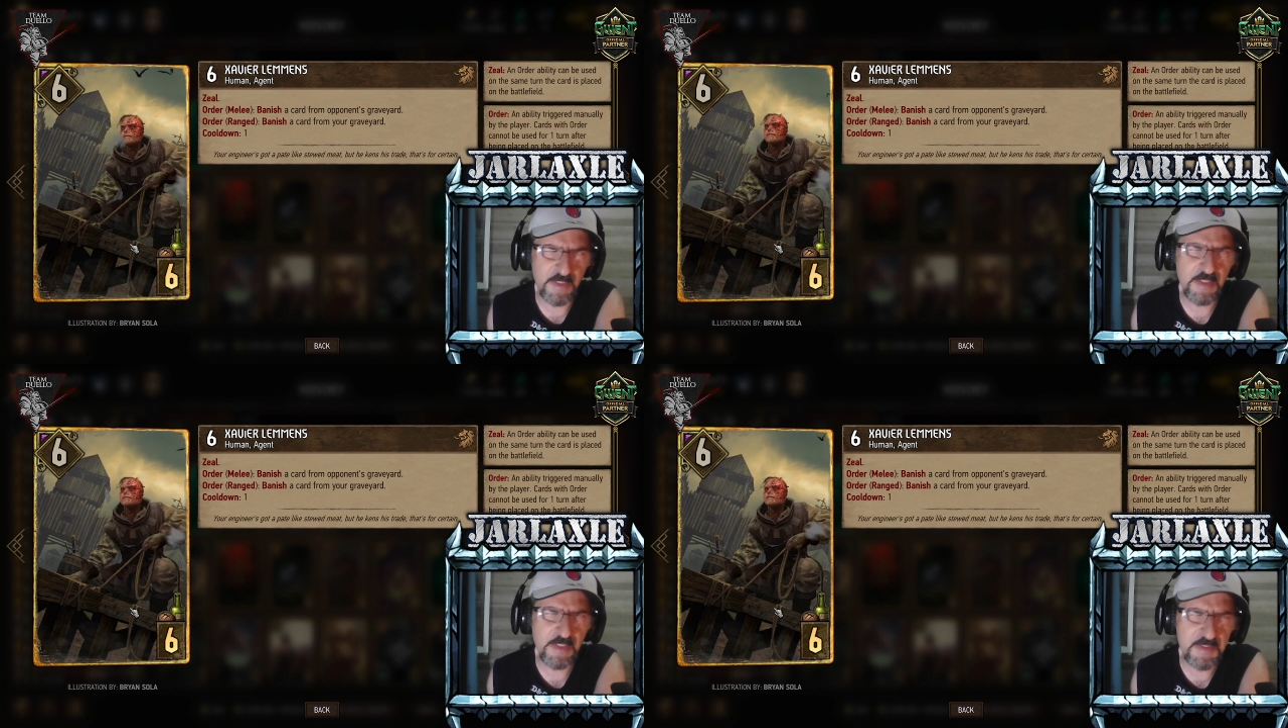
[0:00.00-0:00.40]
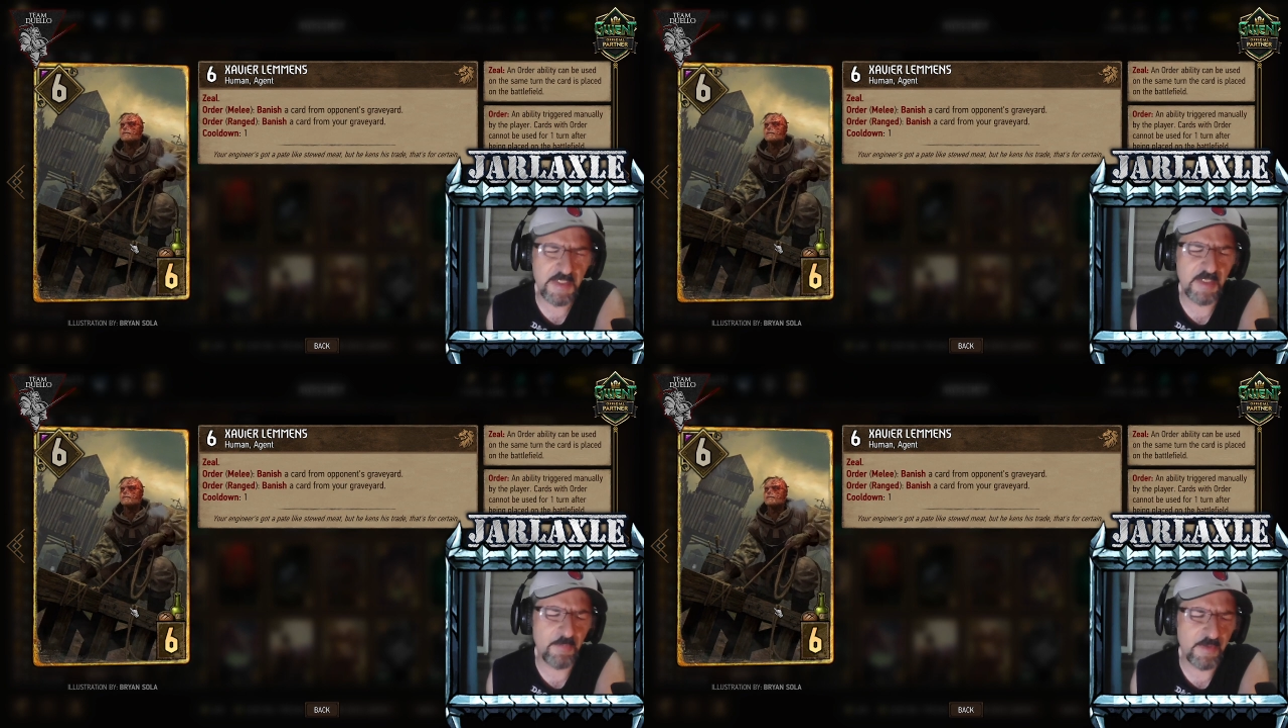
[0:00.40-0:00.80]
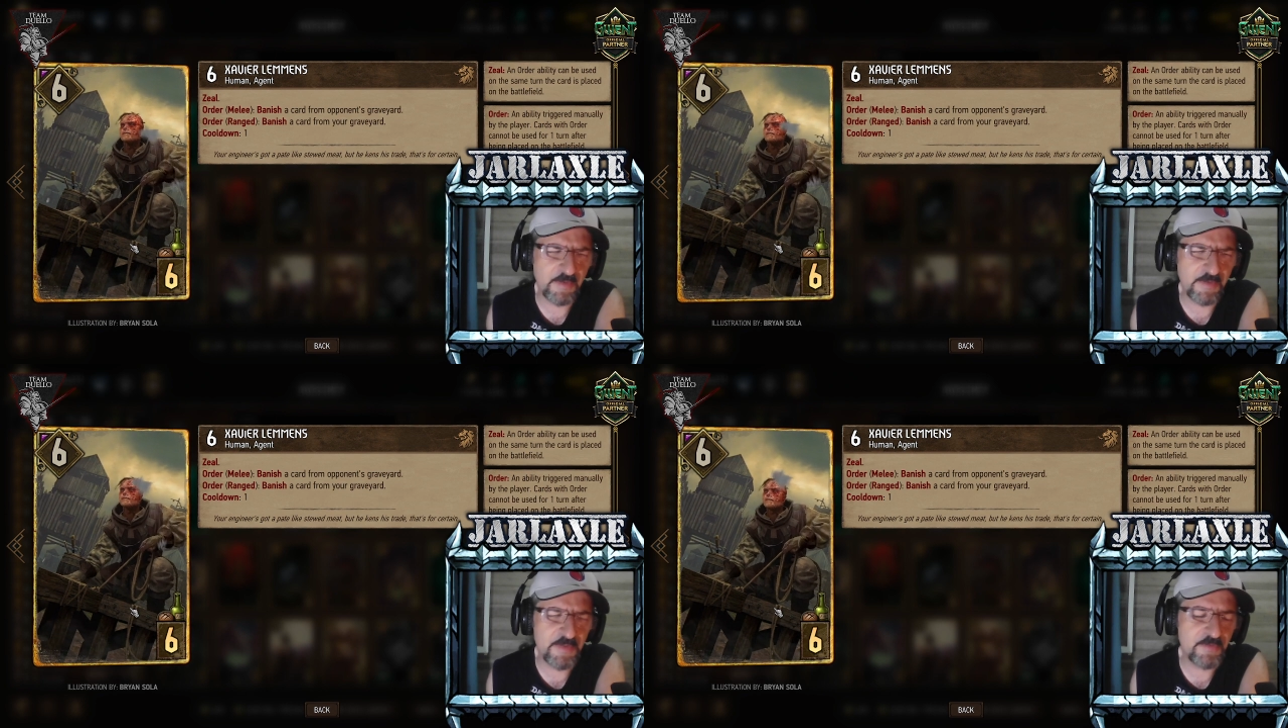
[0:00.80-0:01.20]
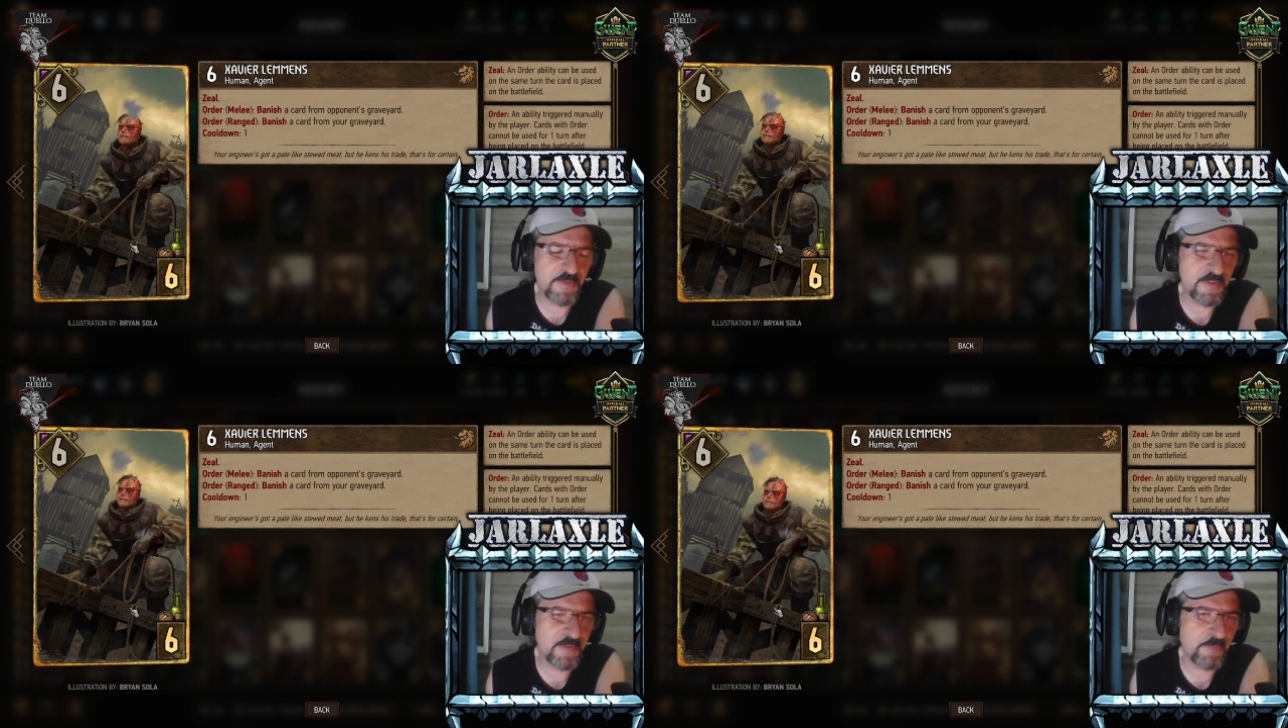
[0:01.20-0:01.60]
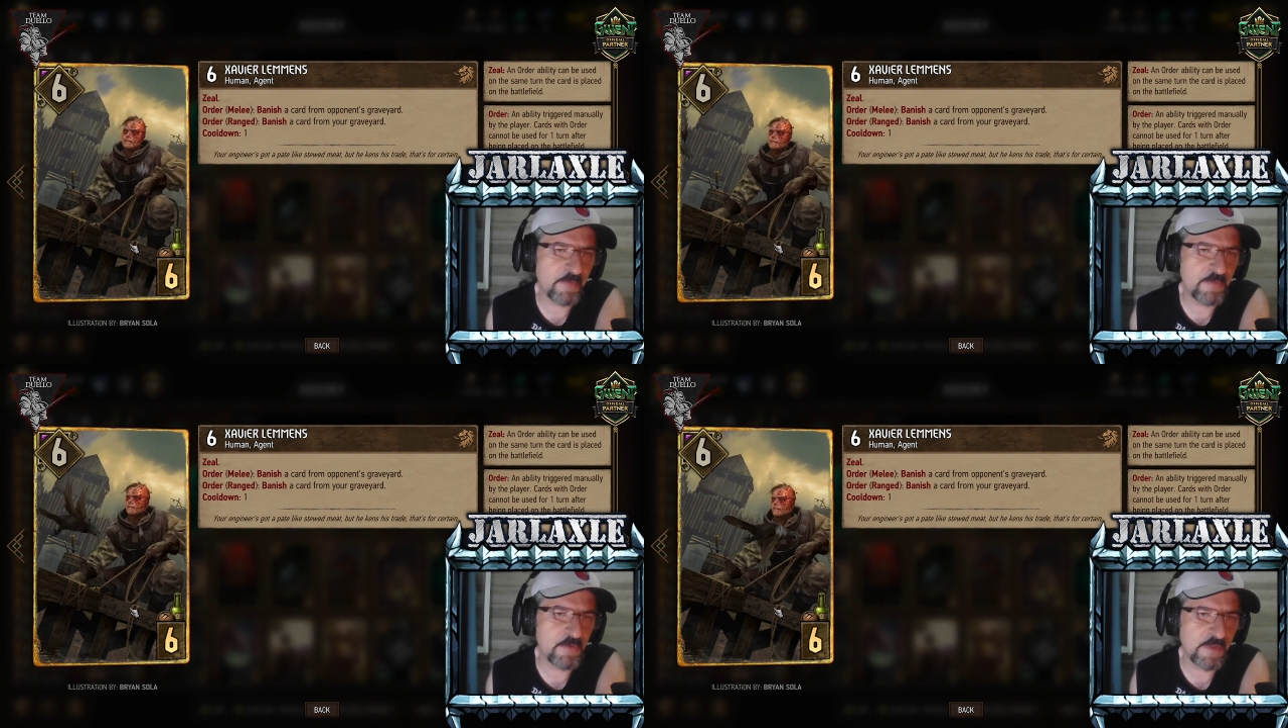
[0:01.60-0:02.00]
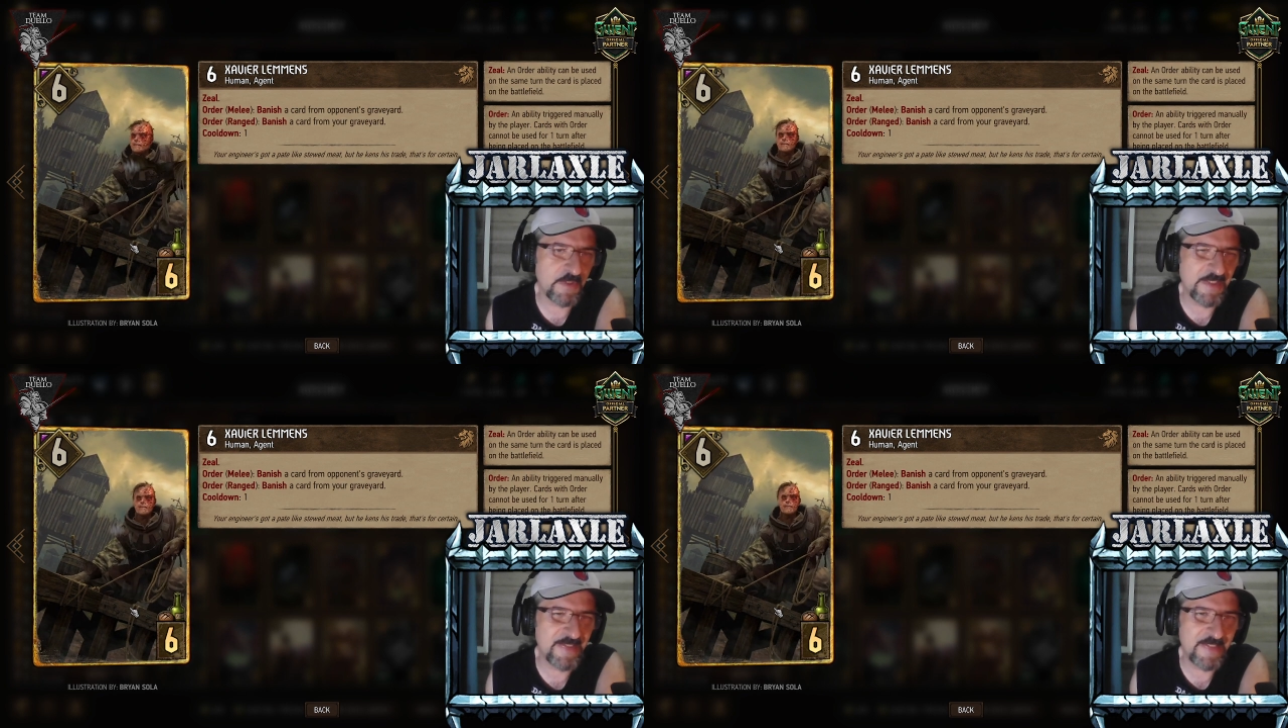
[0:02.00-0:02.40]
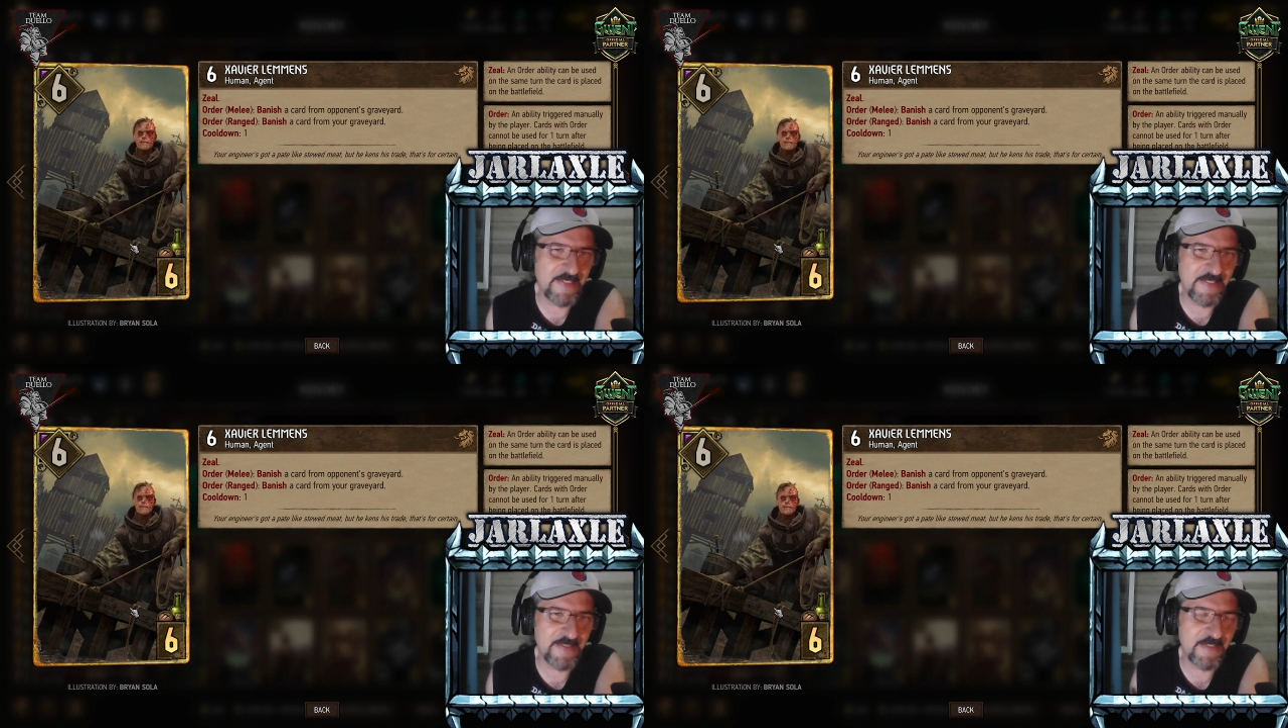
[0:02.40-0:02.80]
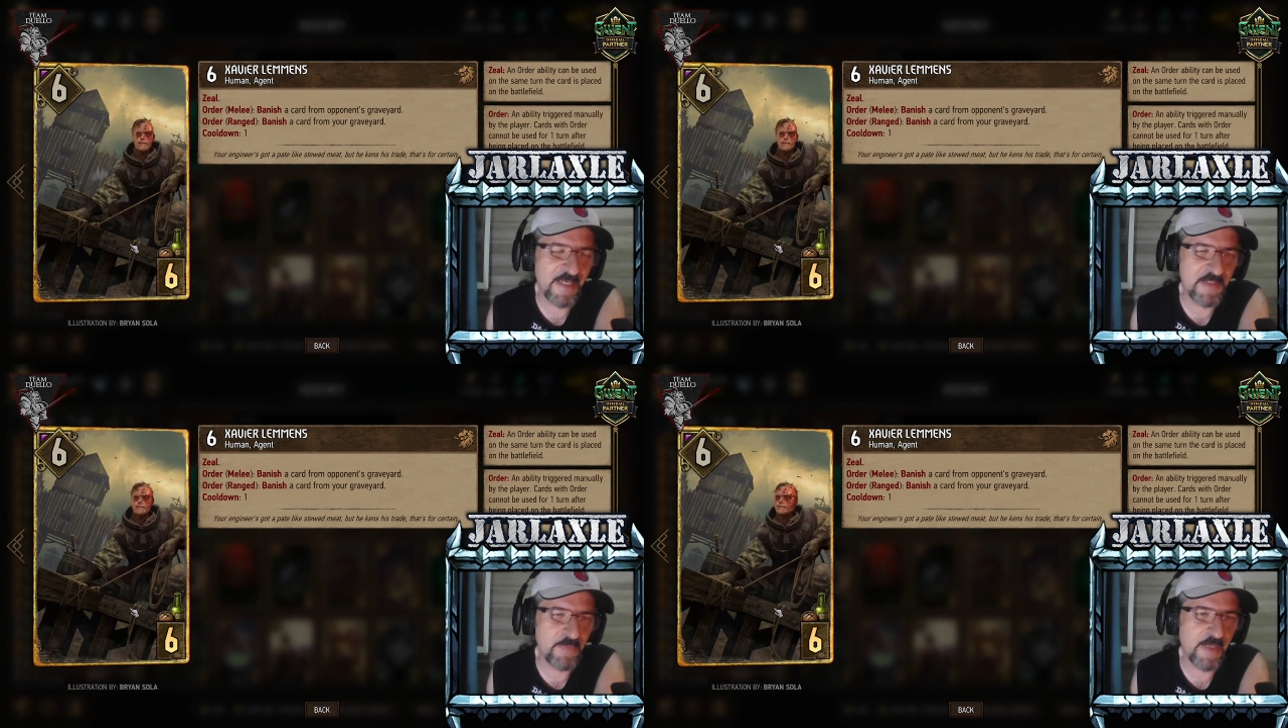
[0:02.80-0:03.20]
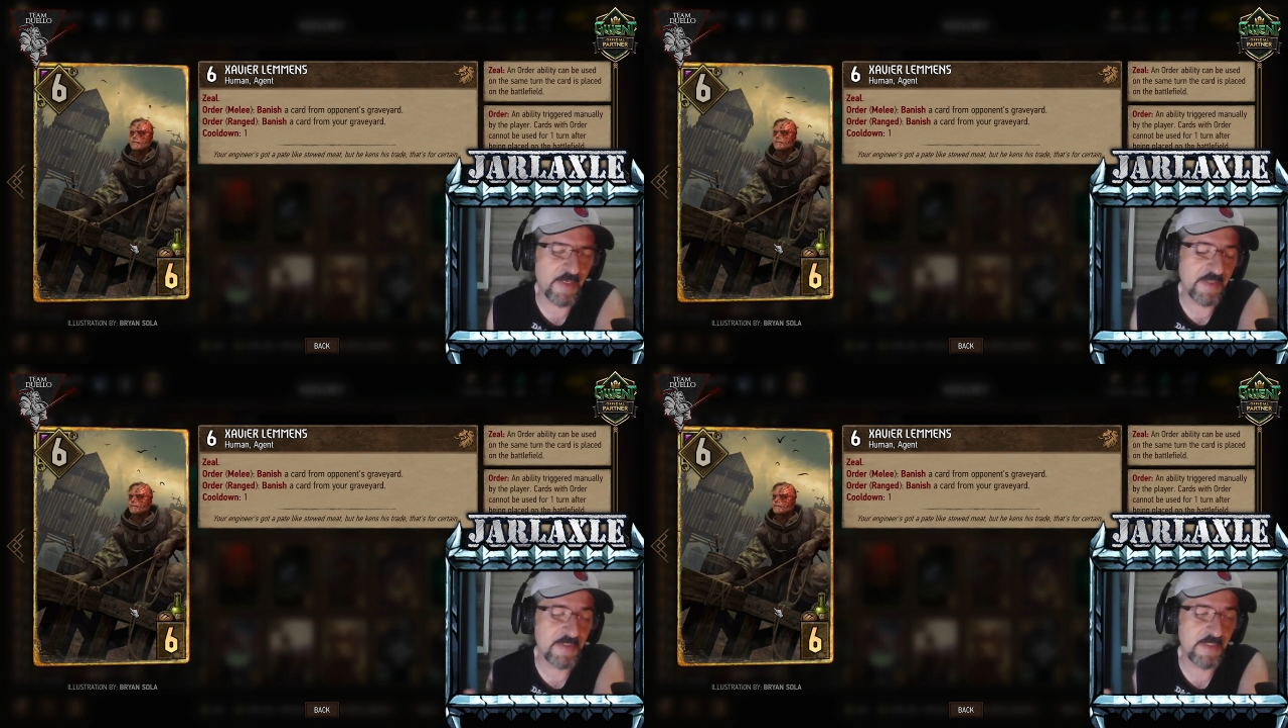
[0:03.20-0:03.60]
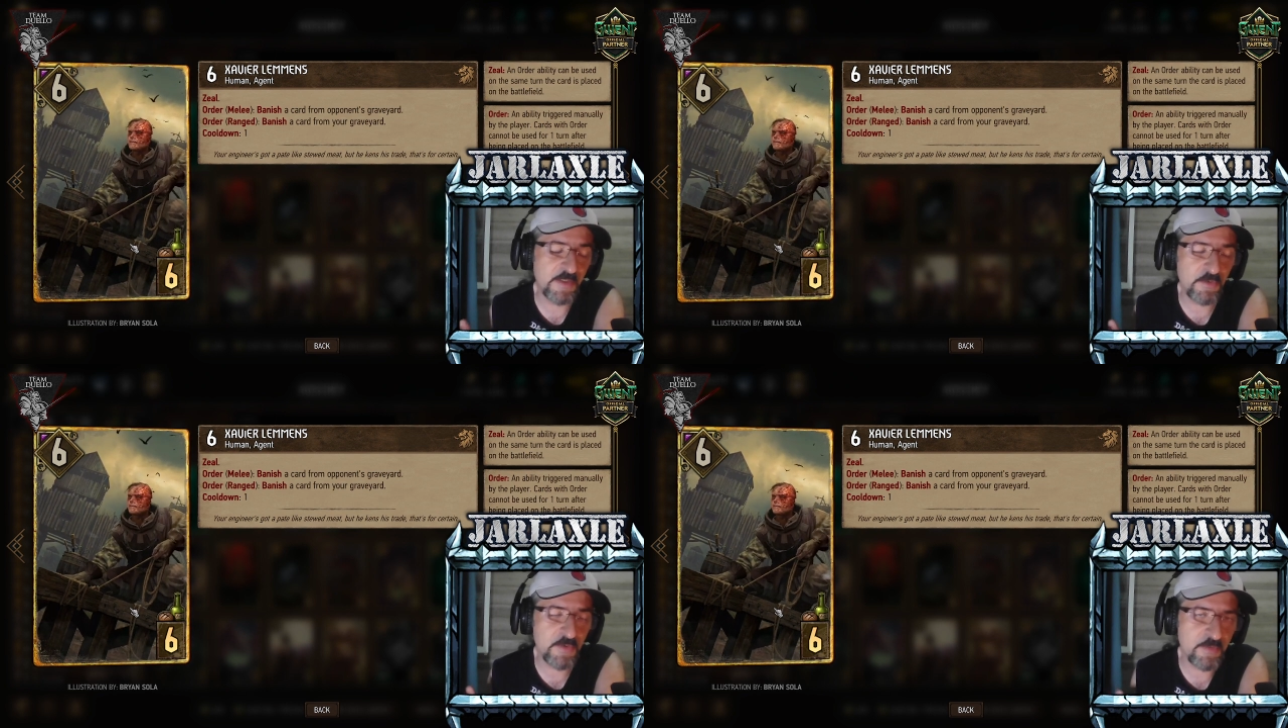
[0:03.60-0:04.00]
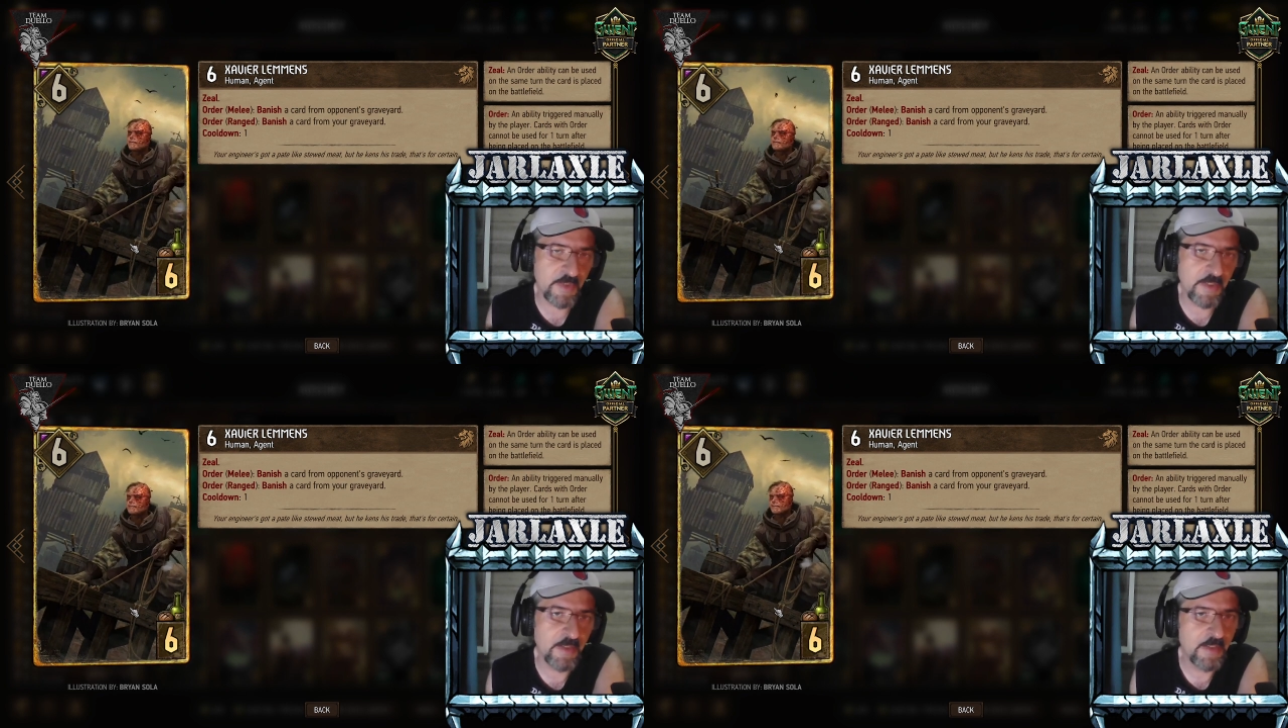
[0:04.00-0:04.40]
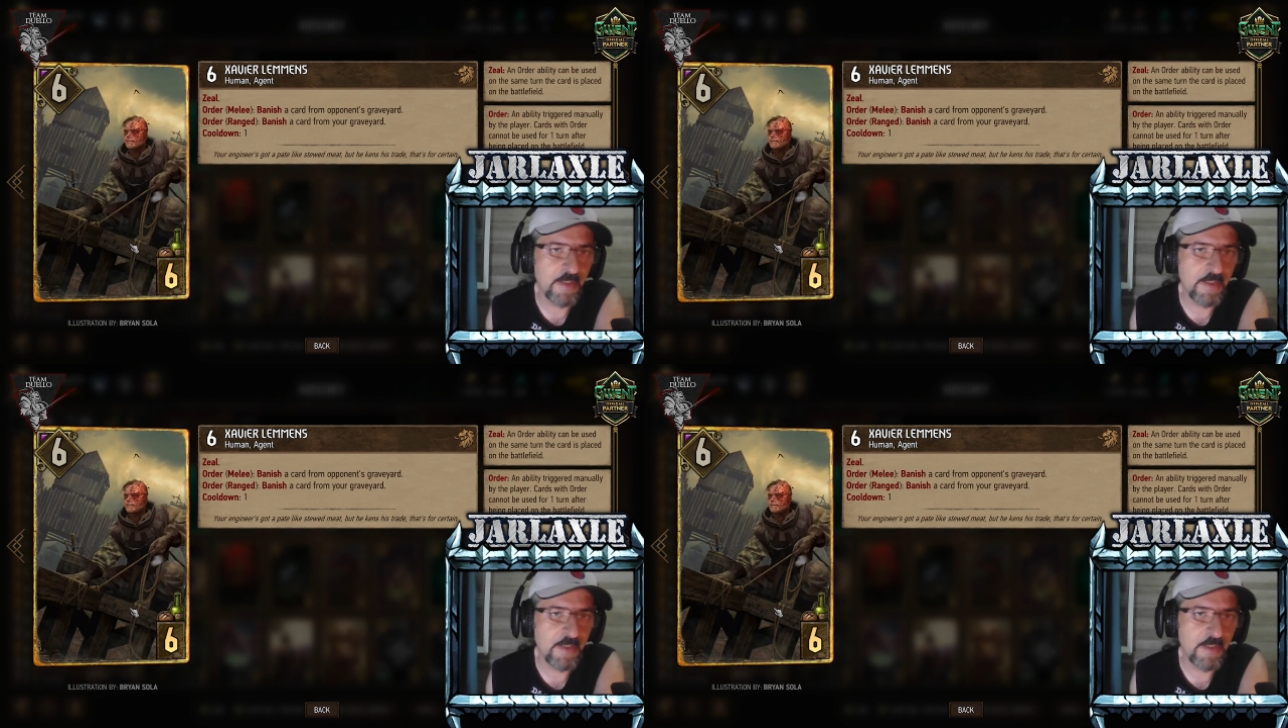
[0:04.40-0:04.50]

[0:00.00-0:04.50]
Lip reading: He's got a recent buff, so he isn't as bad as he used to be.